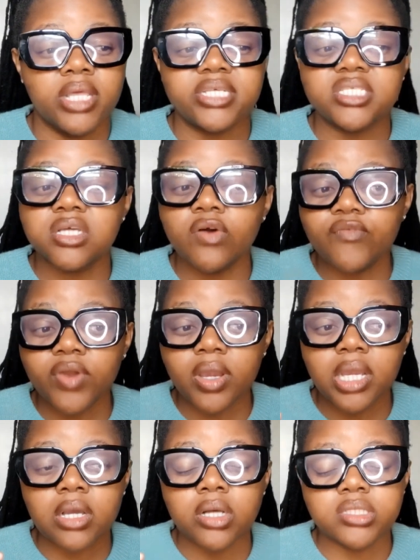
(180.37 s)
They're still
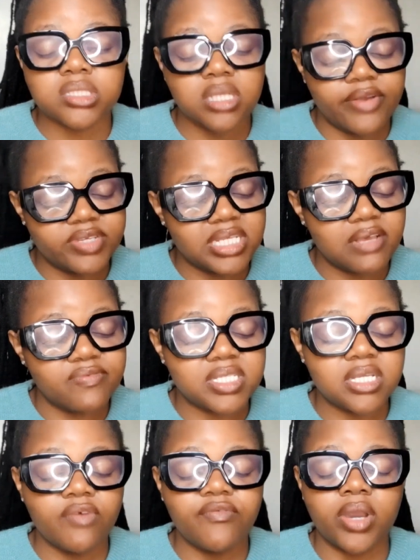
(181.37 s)
very conservative,
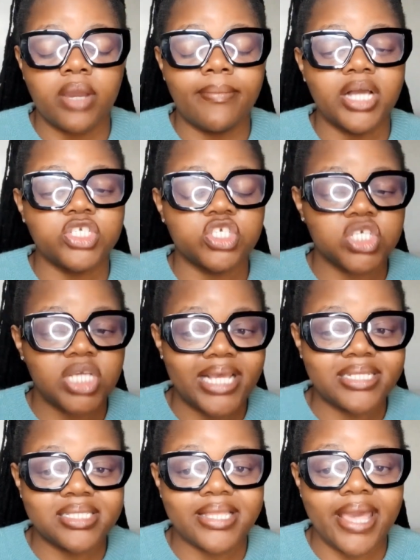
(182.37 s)
still very much
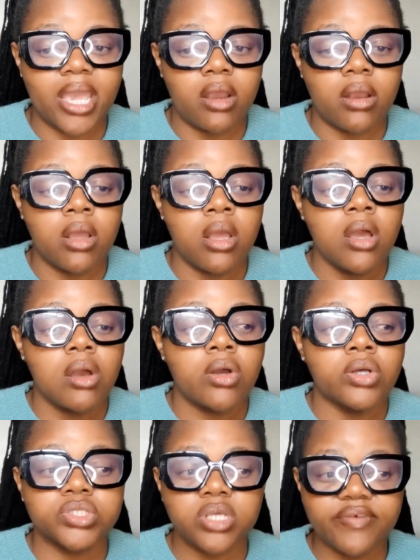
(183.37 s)
chase their
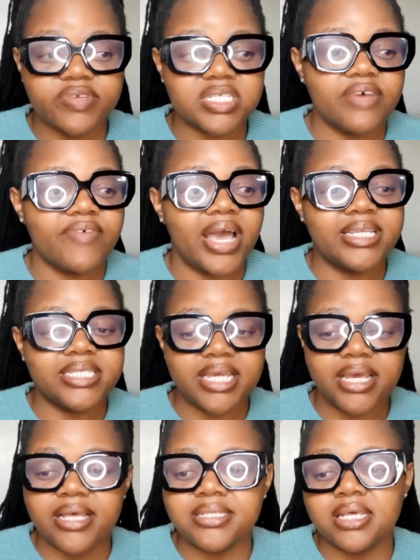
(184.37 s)
conservative
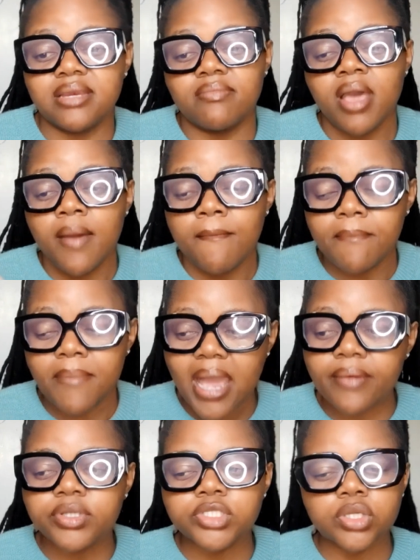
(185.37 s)
ideas and
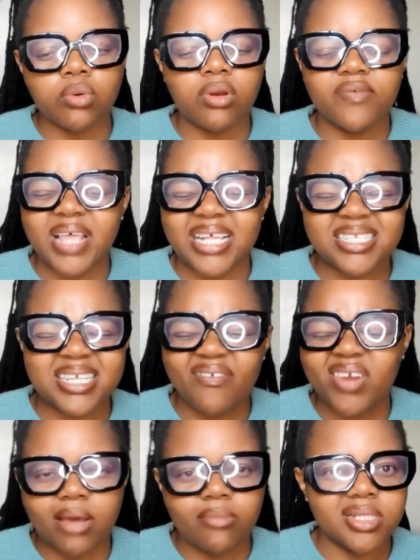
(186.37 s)
marriage and all of that
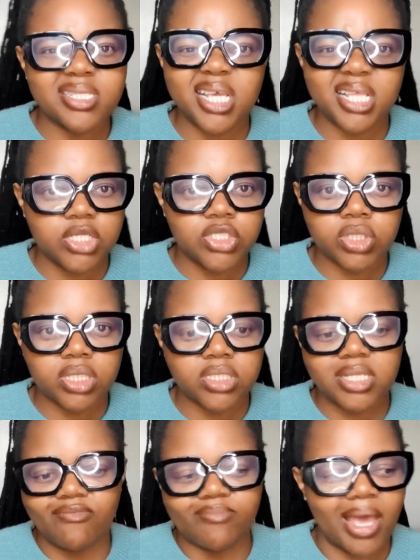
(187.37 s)
stuff. And I'm not saying they
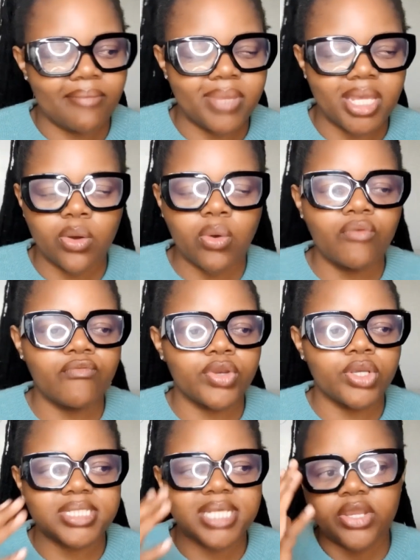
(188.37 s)
shouldn't. I made a whole
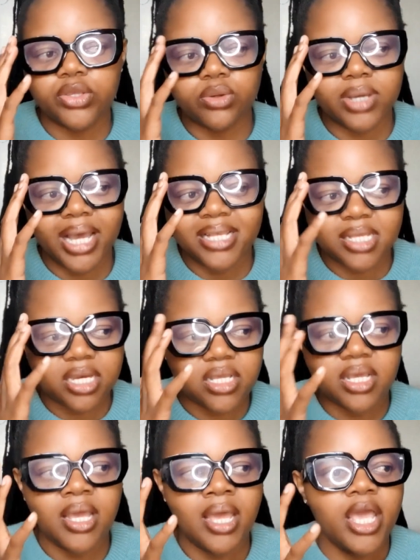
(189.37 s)
video telling you guys
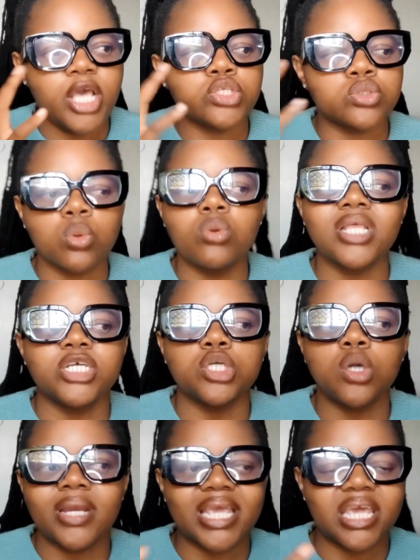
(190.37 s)
that it's cool
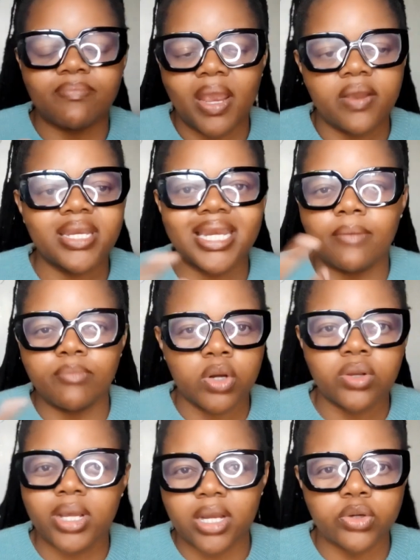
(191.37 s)
that you want to get married, and I'm
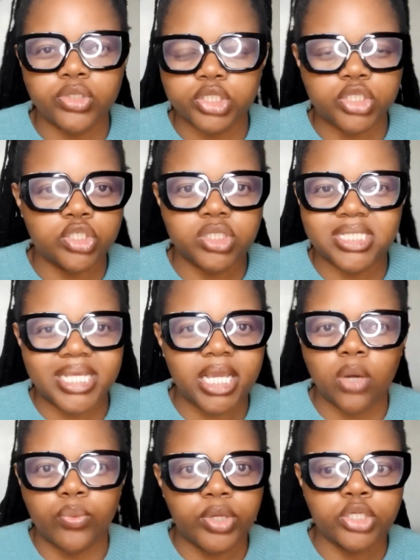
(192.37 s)
not going to continue to
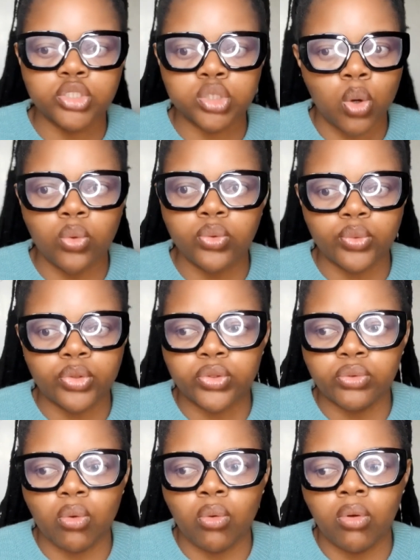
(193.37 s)
take a weird tone
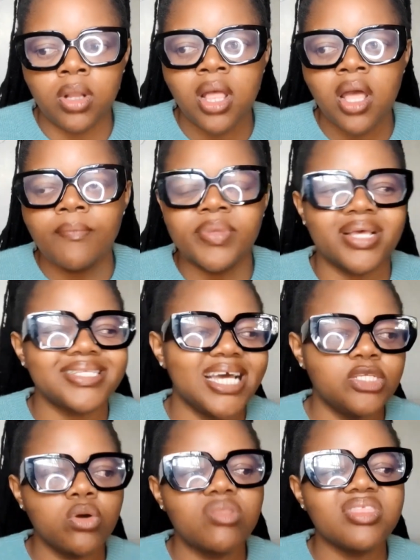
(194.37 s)
with you all because
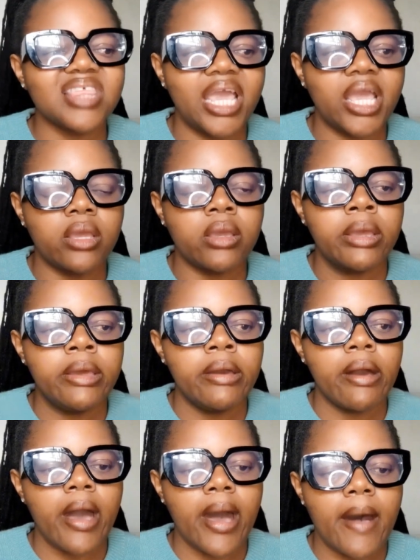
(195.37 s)
I don't think
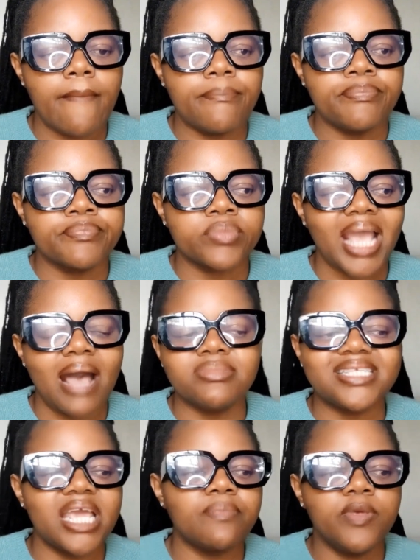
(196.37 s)
I'm
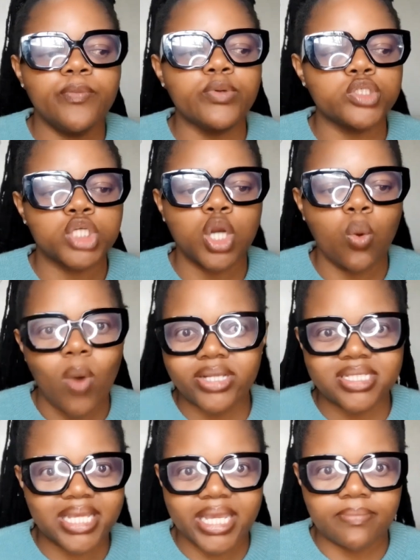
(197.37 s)
saying people shouldn't
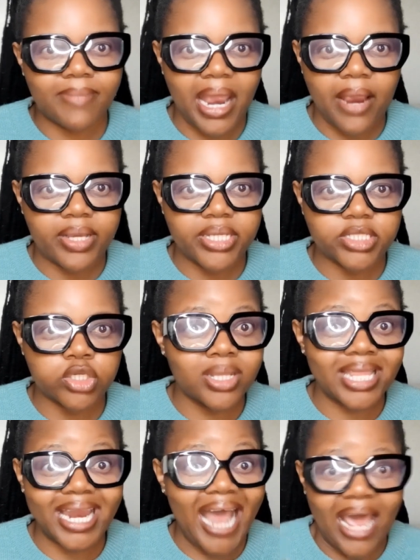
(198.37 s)
want to get married.
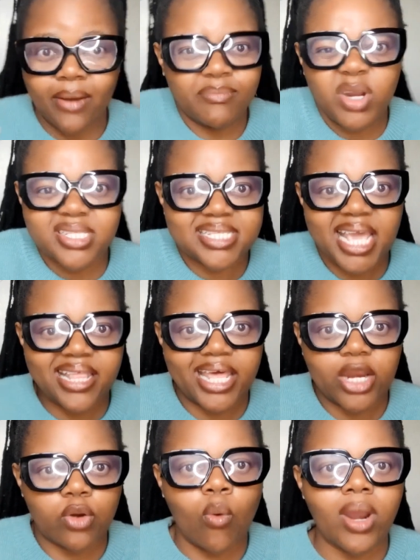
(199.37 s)
Not that I'm not saying
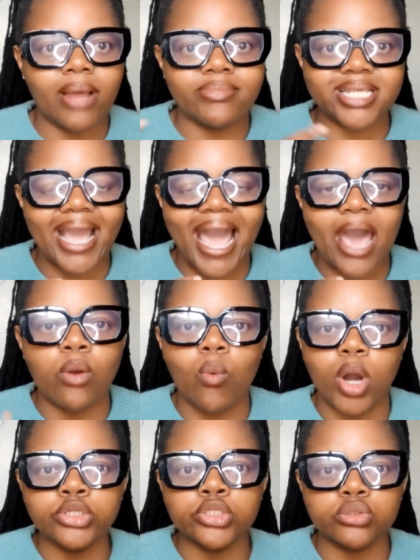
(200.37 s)
that at all. I'm saying I
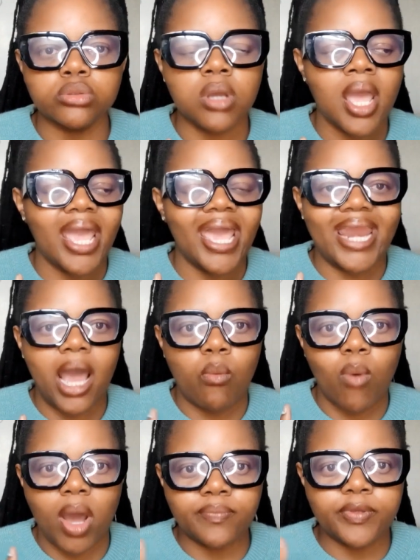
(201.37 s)
don't want to, and I
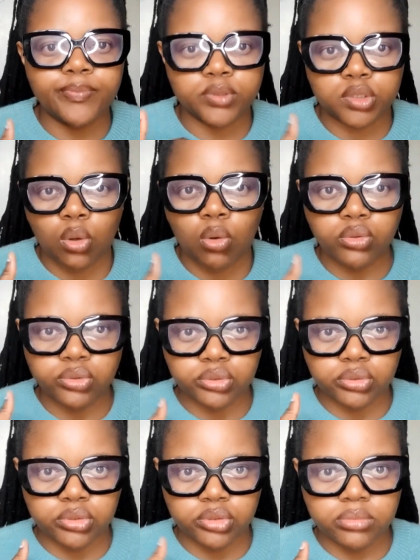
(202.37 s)
want people to
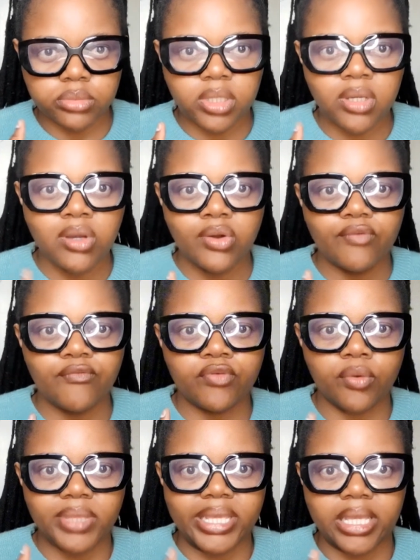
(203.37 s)
hold room
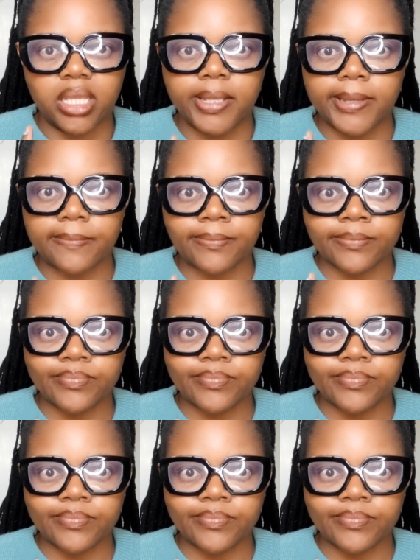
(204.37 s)
for me.